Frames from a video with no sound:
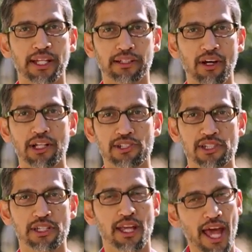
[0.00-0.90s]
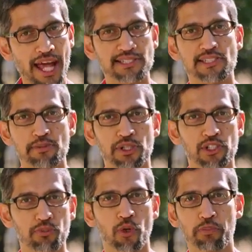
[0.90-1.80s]
technology accessible
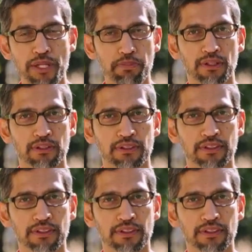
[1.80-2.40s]
to more people.